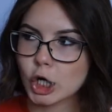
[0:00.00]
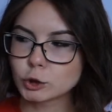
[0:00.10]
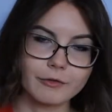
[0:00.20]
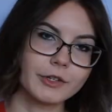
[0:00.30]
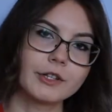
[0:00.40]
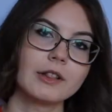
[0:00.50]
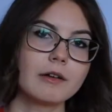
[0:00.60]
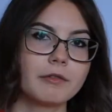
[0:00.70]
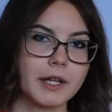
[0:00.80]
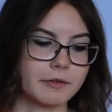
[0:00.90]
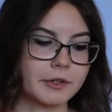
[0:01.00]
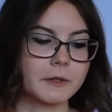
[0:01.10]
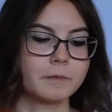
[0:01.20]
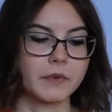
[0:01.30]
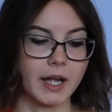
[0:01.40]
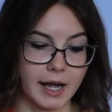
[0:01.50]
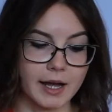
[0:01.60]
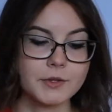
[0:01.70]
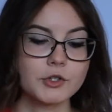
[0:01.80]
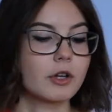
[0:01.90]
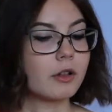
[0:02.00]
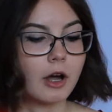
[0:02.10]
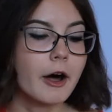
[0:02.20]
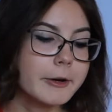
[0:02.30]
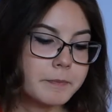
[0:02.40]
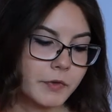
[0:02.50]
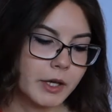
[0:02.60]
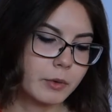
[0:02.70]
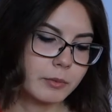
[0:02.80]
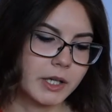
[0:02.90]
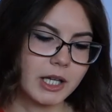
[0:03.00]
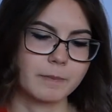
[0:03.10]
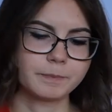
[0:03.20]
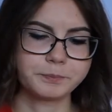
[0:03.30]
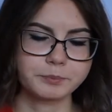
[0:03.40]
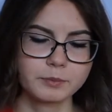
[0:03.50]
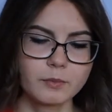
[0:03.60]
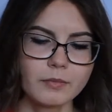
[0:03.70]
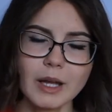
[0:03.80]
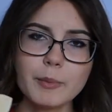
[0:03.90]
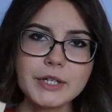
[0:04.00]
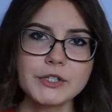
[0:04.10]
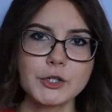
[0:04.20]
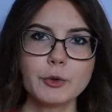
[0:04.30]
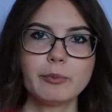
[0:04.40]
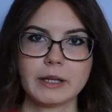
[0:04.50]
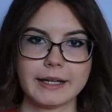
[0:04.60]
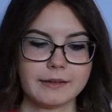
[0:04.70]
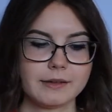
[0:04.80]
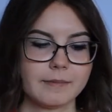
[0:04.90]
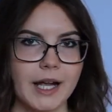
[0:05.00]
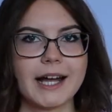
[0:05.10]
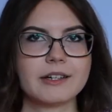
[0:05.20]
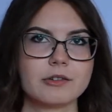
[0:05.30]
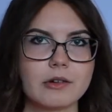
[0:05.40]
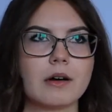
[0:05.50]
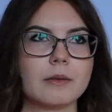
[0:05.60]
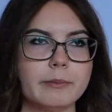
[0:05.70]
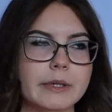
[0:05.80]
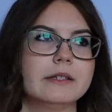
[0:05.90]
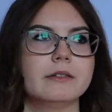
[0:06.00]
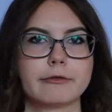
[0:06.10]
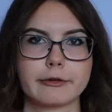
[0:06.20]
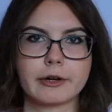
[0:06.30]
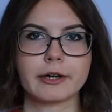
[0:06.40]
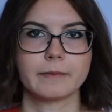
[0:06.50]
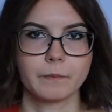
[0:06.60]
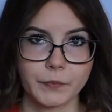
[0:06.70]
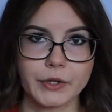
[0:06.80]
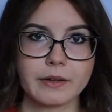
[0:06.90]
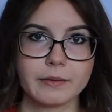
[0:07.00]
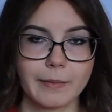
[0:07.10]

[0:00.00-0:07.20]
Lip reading: The vanilla flavor adds a lot. They would be a bit too plain had it not been for the